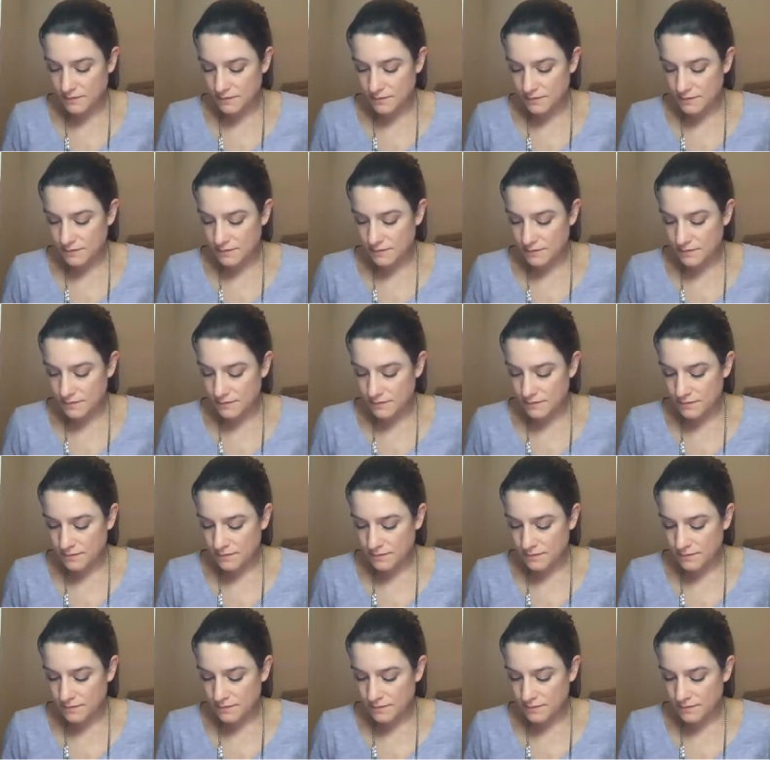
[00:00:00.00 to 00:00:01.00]

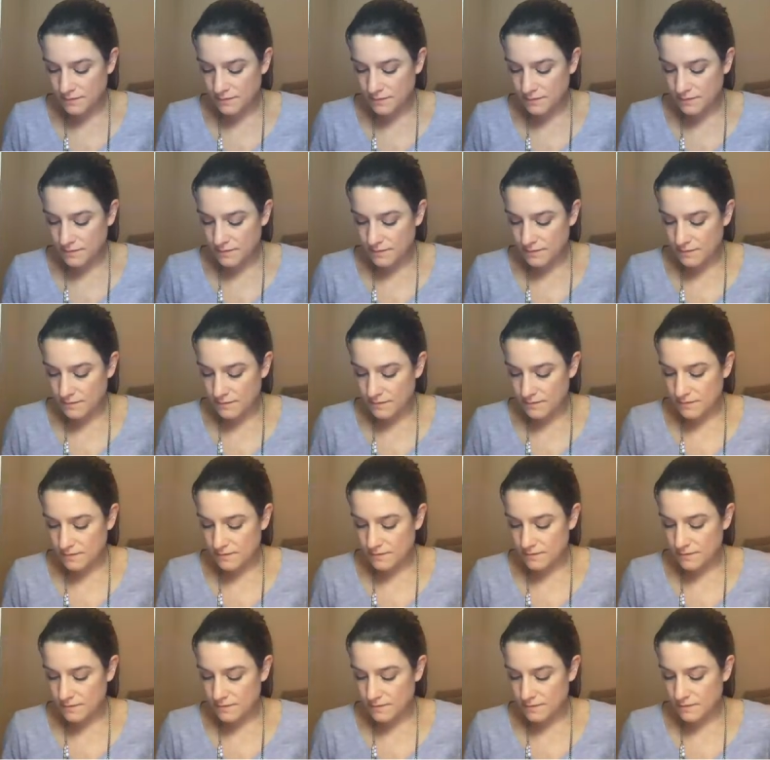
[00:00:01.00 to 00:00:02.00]

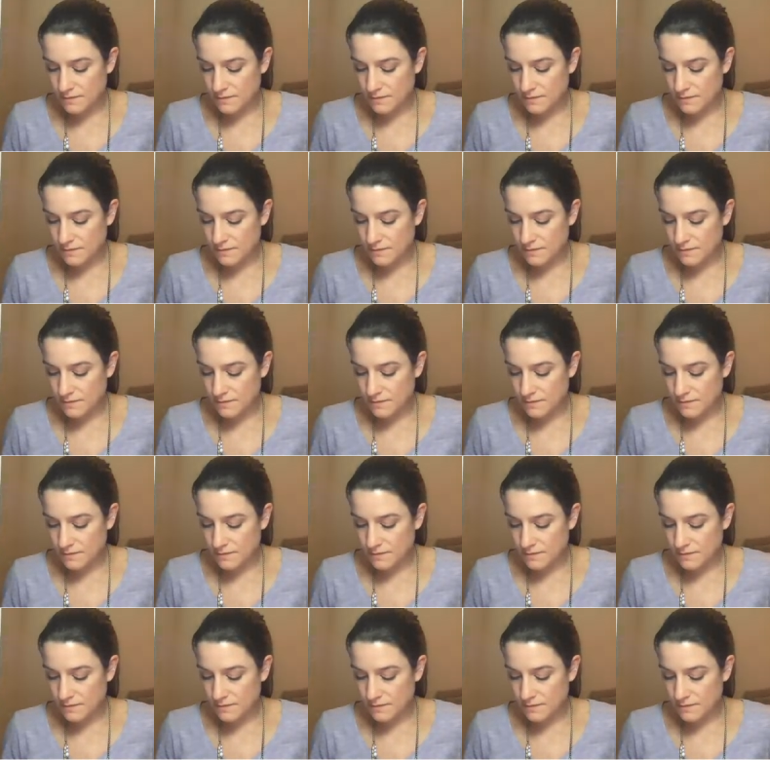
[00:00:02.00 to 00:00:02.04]
Nothing is said.